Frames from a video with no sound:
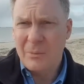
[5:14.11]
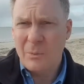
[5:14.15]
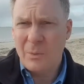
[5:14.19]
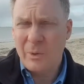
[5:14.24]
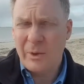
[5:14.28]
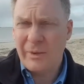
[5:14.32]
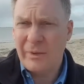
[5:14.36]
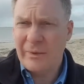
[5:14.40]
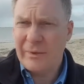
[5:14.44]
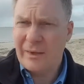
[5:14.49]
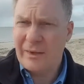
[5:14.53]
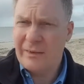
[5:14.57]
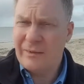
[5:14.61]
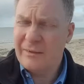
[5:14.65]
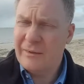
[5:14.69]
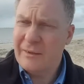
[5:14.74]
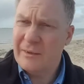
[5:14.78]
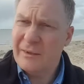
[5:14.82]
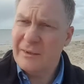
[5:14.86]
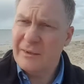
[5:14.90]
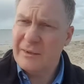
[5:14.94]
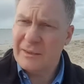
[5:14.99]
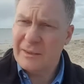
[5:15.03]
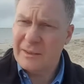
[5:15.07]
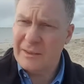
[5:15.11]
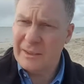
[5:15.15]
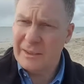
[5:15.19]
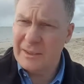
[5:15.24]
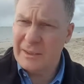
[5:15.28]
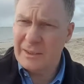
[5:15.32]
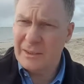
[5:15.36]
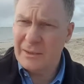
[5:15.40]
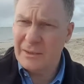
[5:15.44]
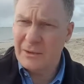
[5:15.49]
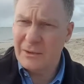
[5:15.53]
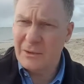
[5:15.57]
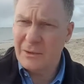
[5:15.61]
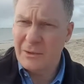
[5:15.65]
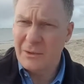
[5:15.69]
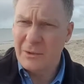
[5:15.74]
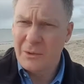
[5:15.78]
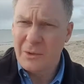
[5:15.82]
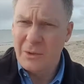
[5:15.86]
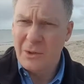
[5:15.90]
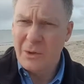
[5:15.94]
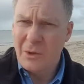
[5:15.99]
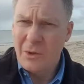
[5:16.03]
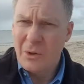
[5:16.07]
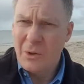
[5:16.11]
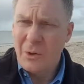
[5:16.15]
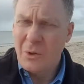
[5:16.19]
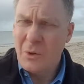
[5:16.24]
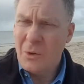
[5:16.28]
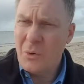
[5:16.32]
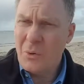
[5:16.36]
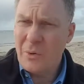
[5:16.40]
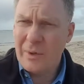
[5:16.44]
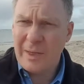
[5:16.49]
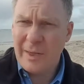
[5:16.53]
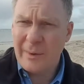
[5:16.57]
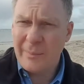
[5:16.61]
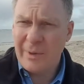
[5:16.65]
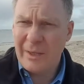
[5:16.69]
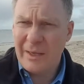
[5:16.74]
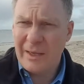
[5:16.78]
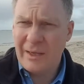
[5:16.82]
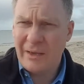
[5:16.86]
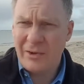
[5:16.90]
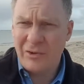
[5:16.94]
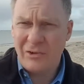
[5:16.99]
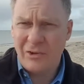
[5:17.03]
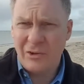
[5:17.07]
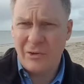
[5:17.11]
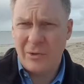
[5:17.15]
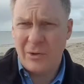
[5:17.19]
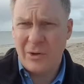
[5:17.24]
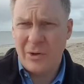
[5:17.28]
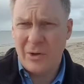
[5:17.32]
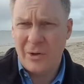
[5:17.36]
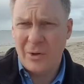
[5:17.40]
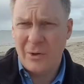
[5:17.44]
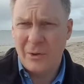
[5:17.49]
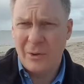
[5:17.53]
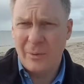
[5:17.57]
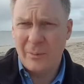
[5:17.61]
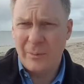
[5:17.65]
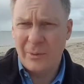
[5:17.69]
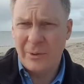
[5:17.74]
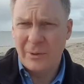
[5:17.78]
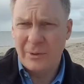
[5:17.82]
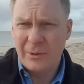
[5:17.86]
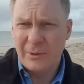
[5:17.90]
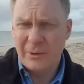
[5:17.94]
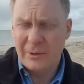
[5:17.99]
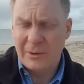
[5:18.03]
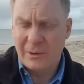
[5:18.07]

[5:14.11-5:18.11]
Whether that's in at the clinic or coming out to your home